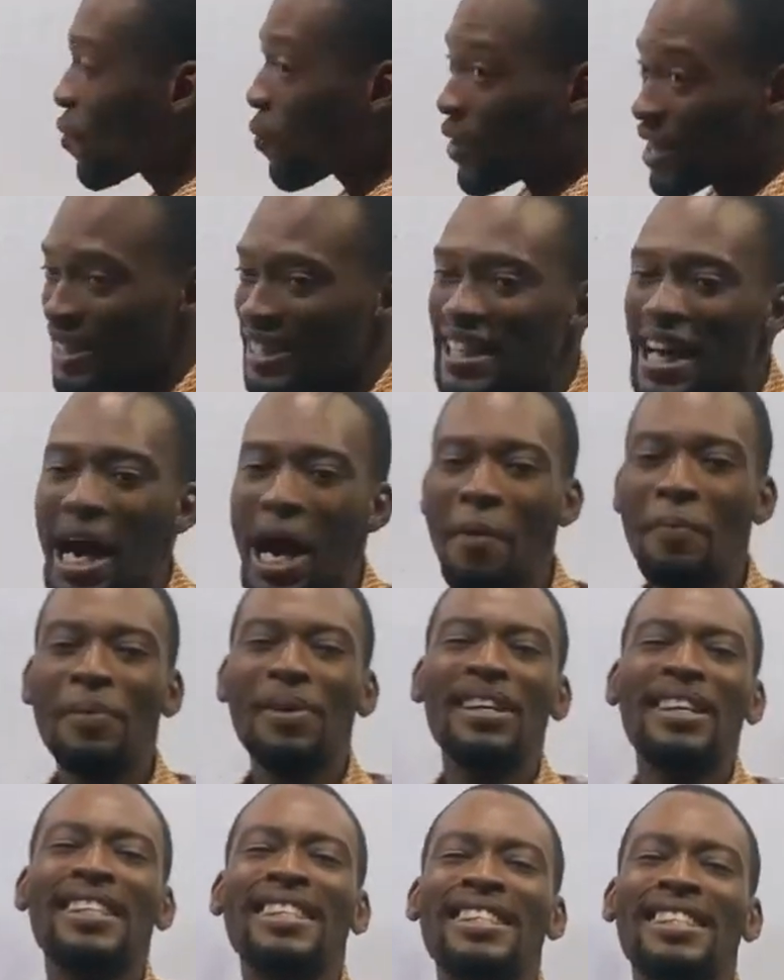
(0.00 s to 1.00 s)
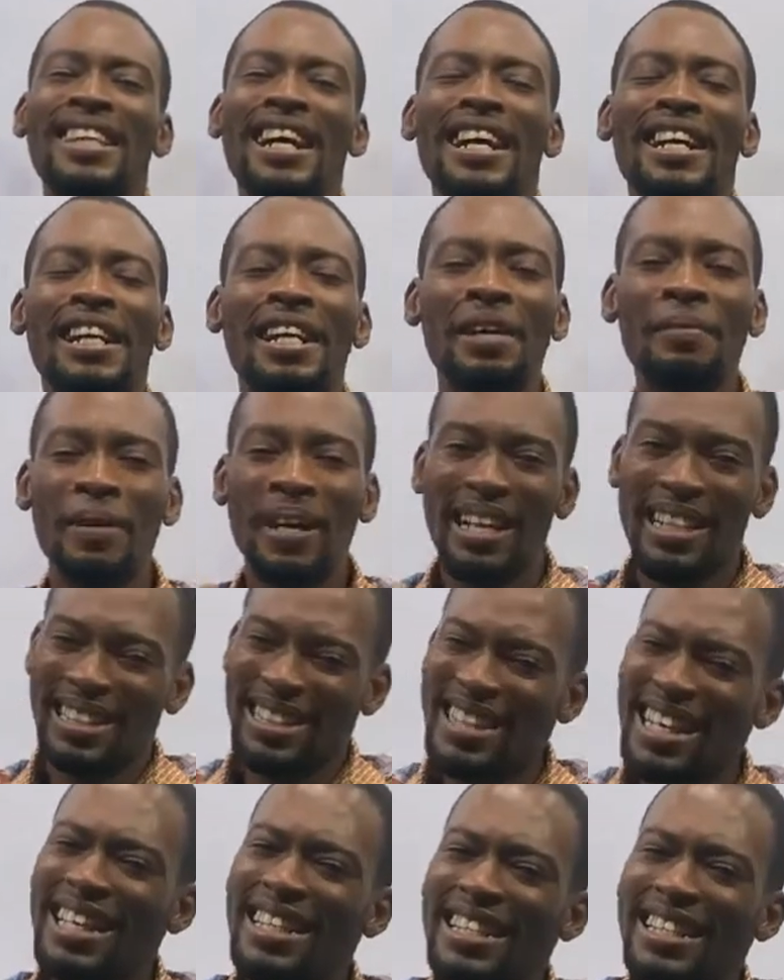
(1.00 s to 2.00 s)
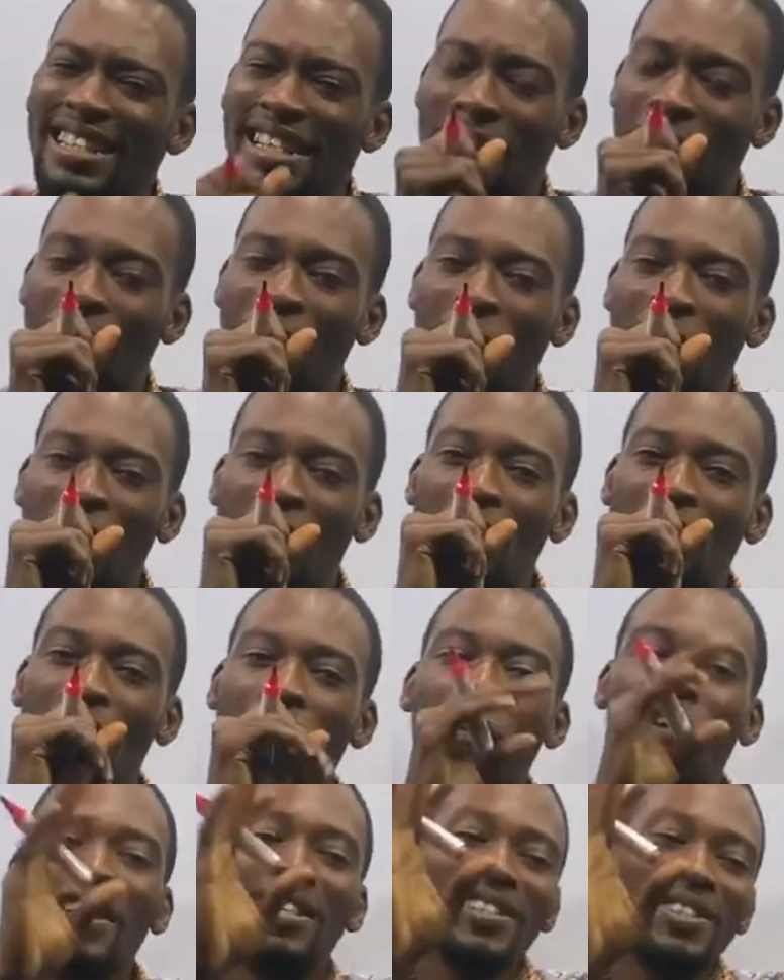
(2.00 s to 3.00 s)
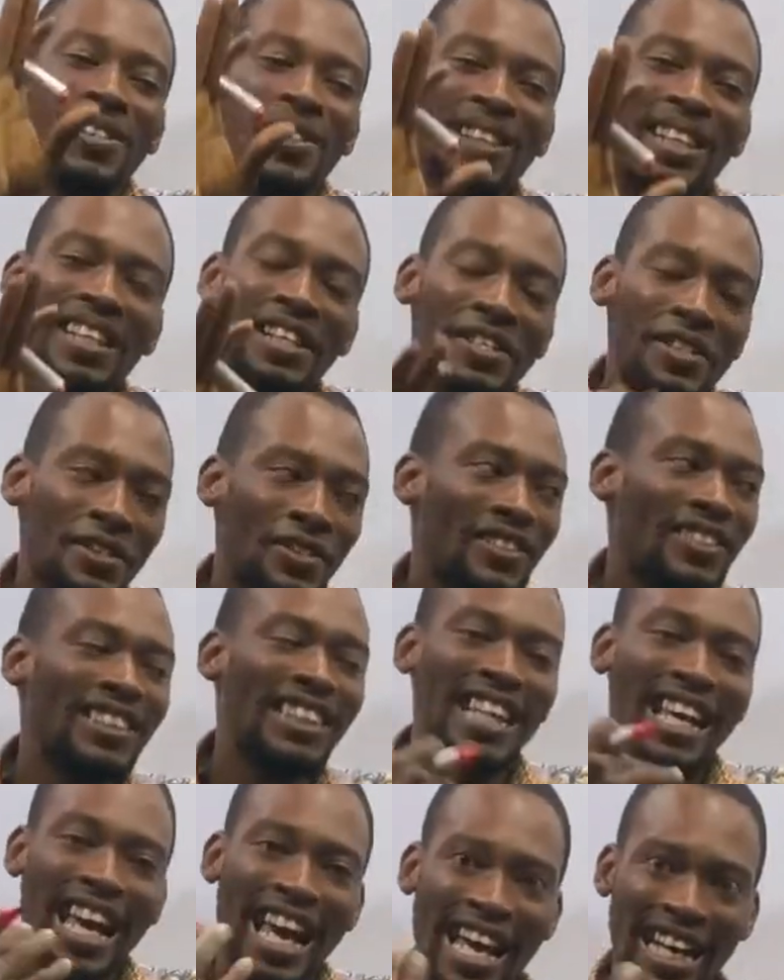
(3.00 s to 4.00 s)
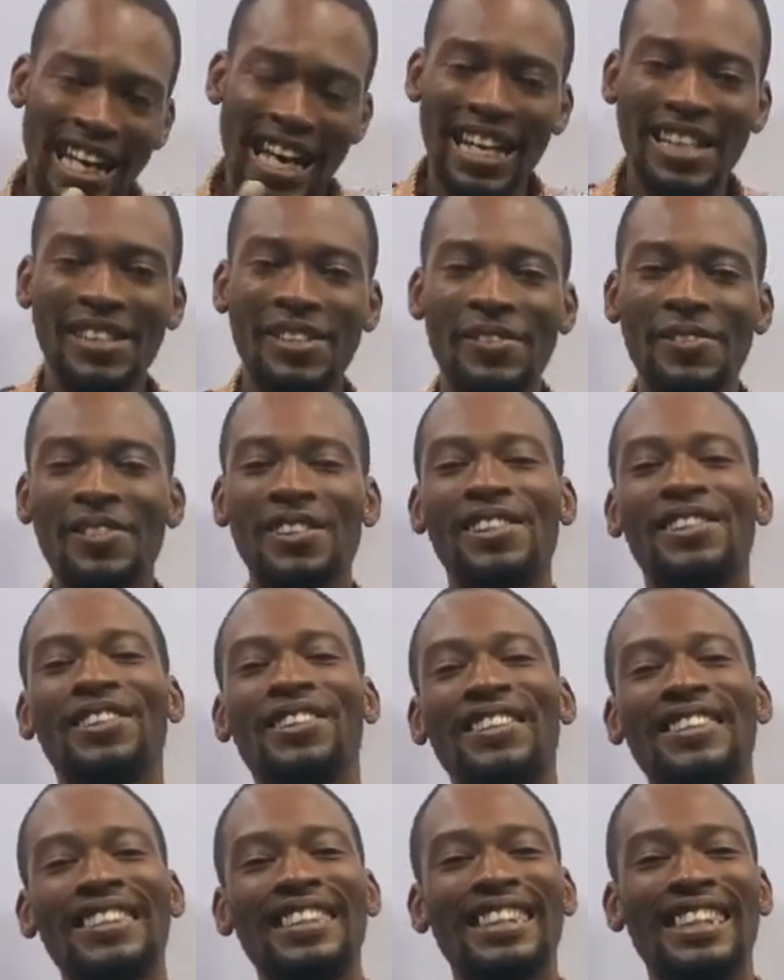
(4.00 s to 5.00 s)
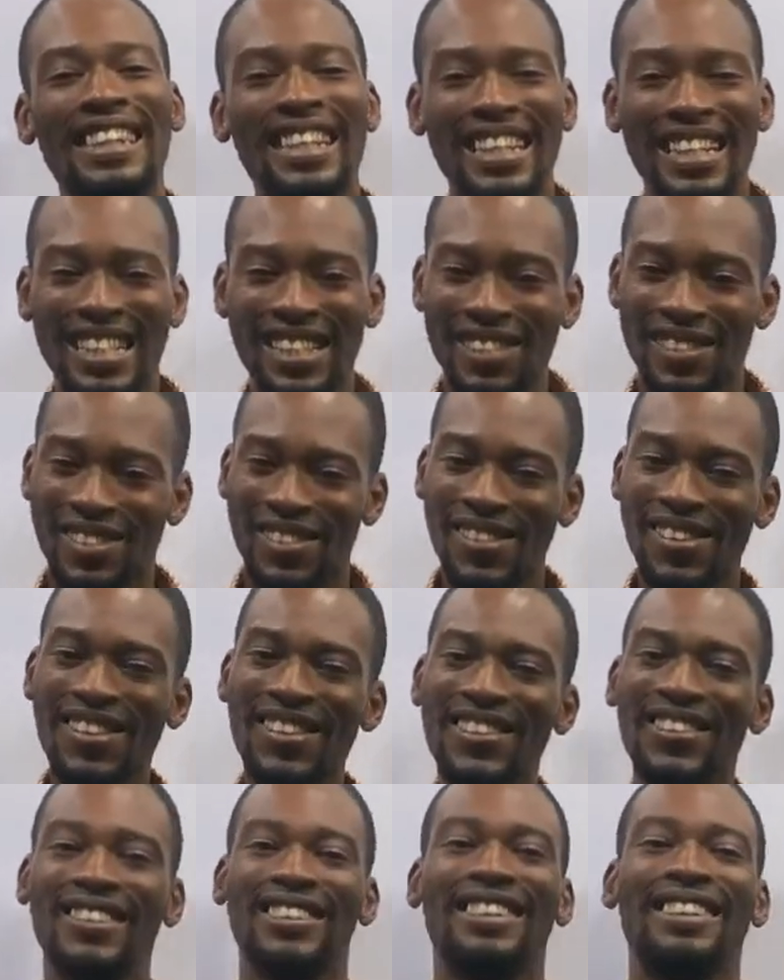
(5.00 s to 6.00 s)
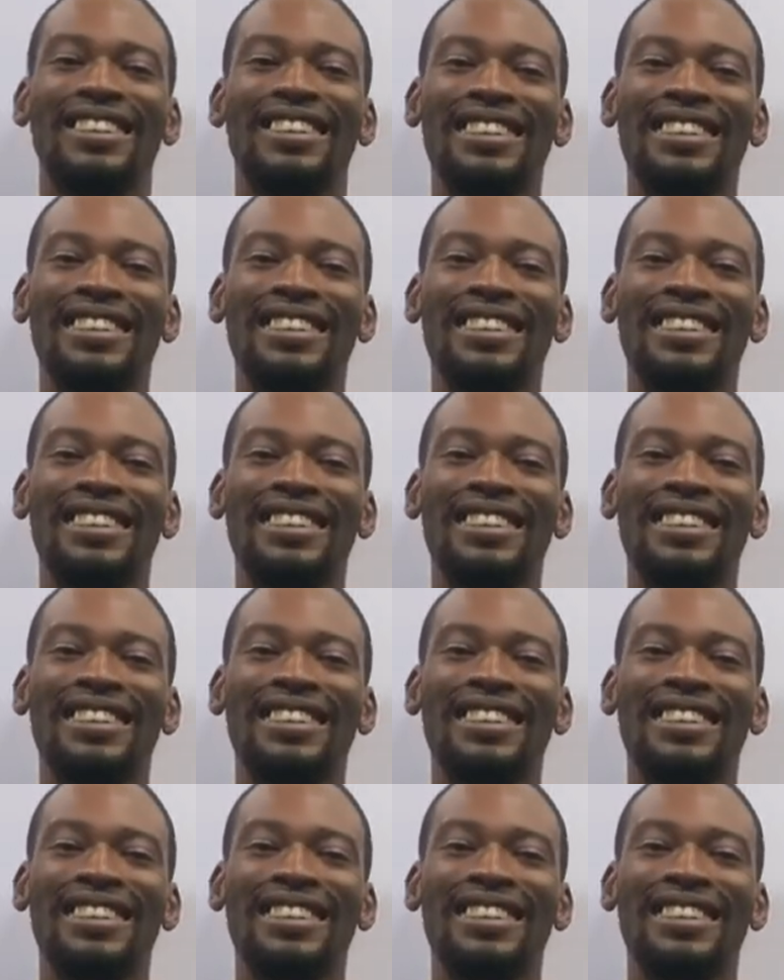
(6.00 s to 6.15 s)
WhatsApp, Instagram, and Telegram for installation and activation instruction.